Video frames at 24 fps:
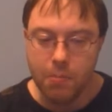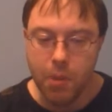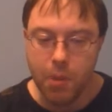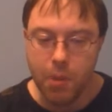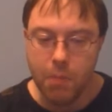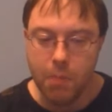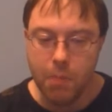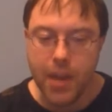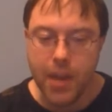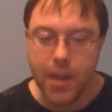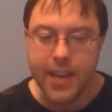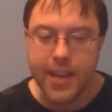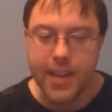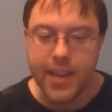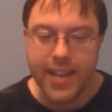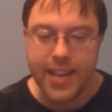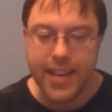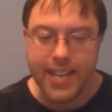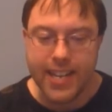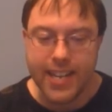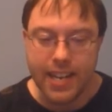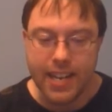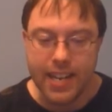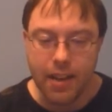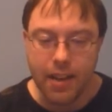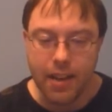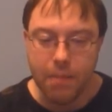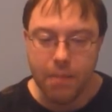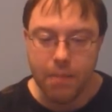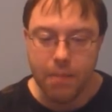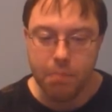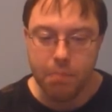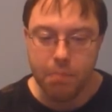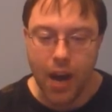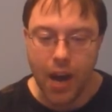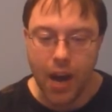permitted
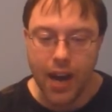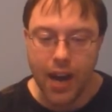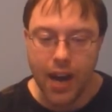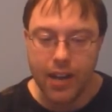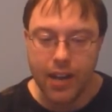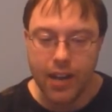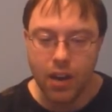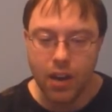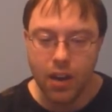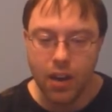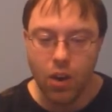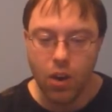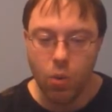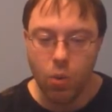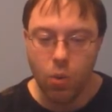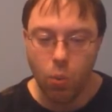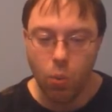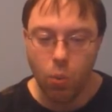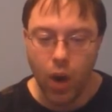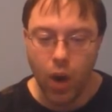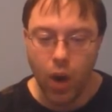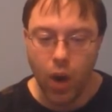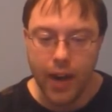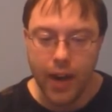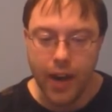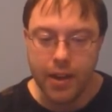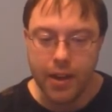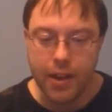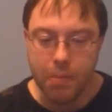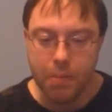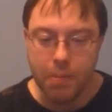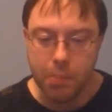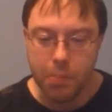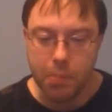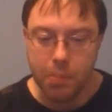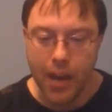by
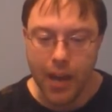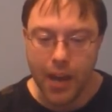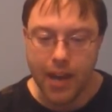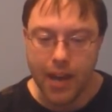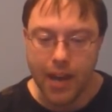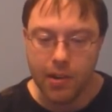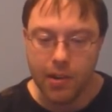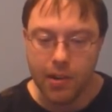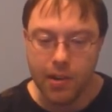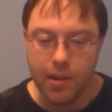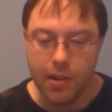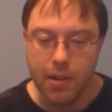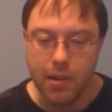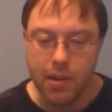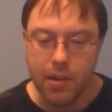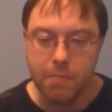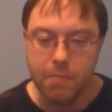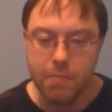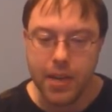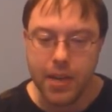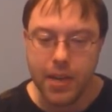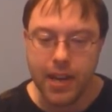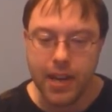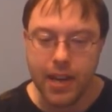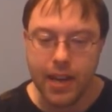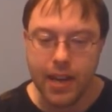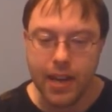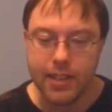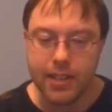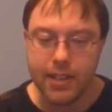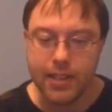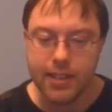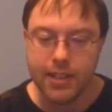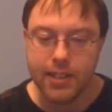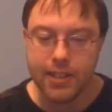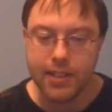one player
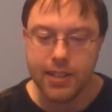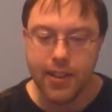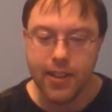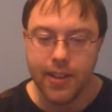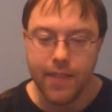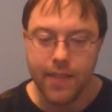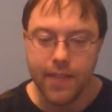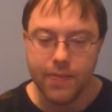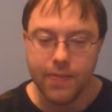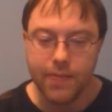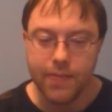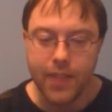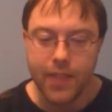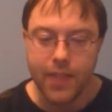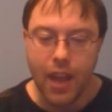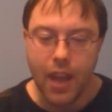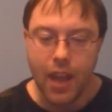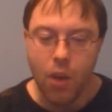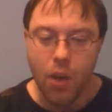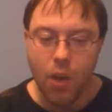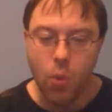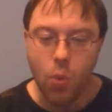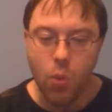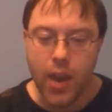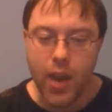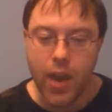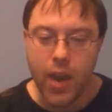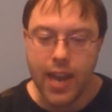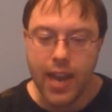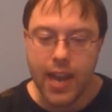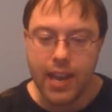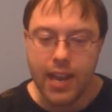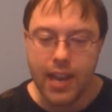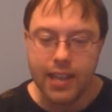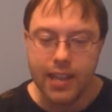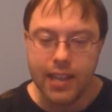because
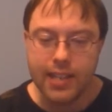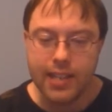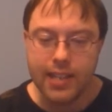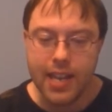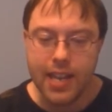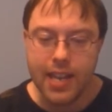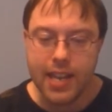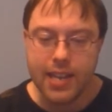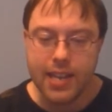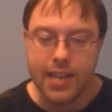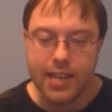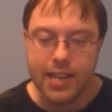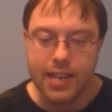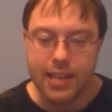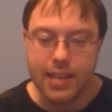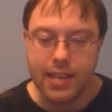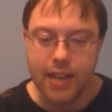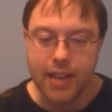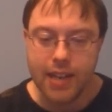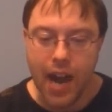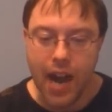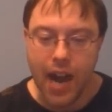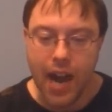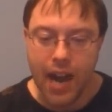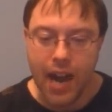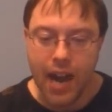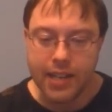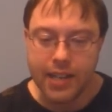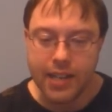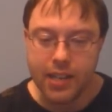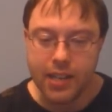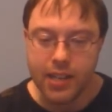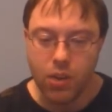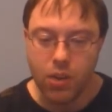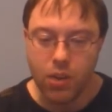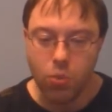we did not
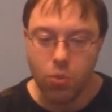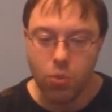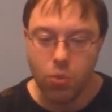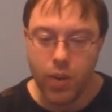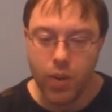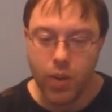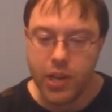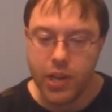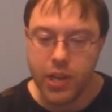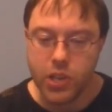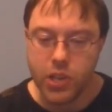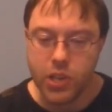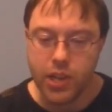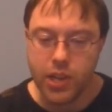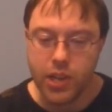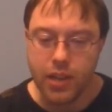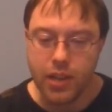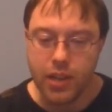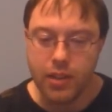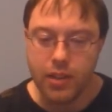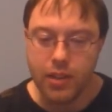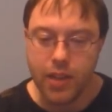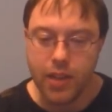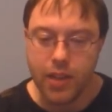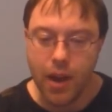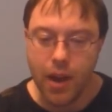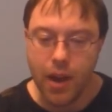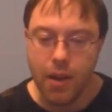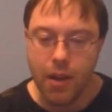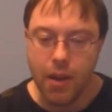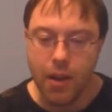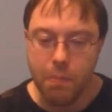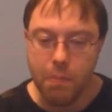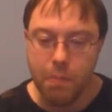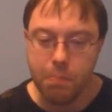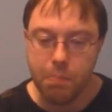reach
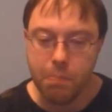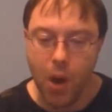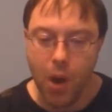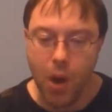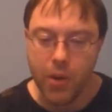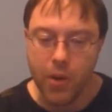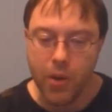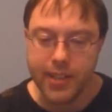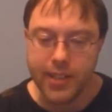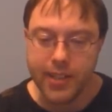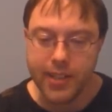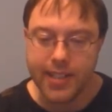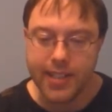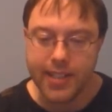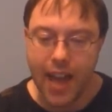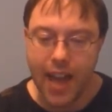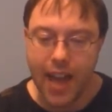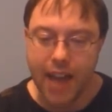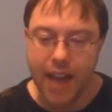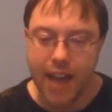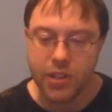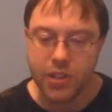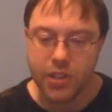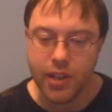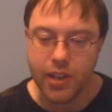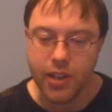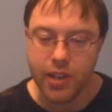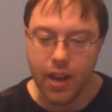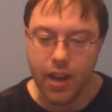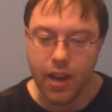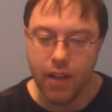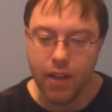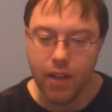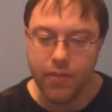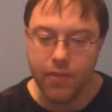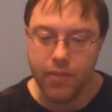the bonus action
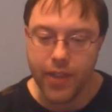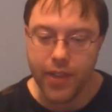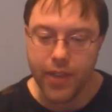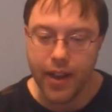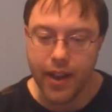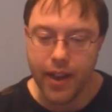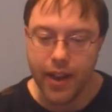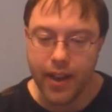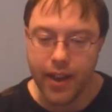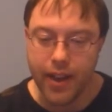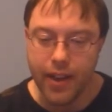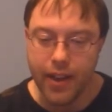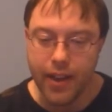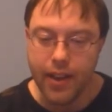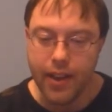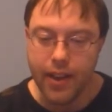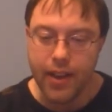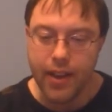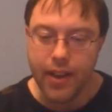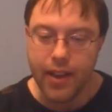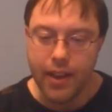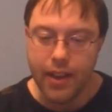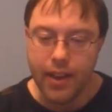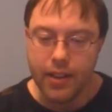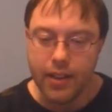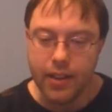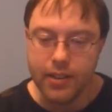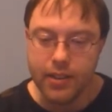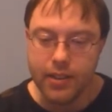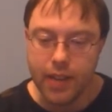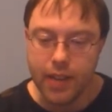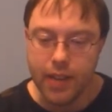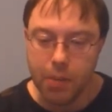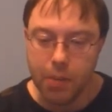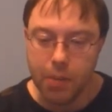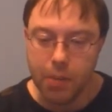of the
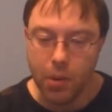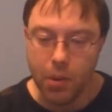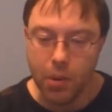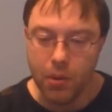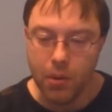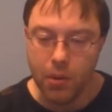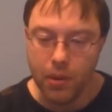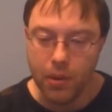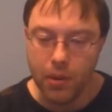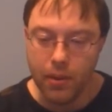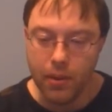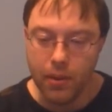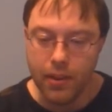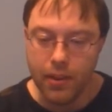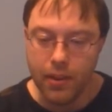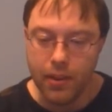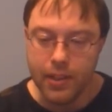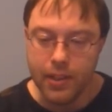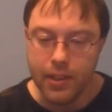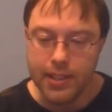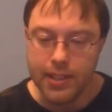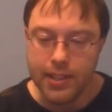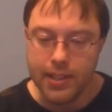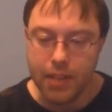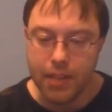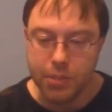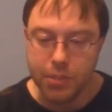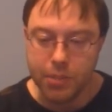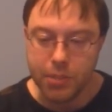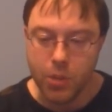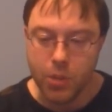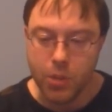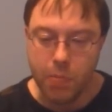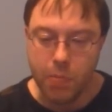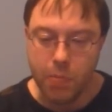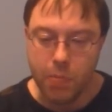double
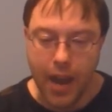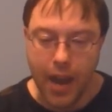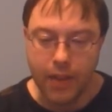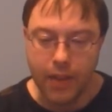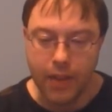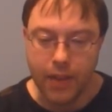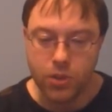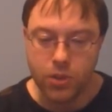subsuit match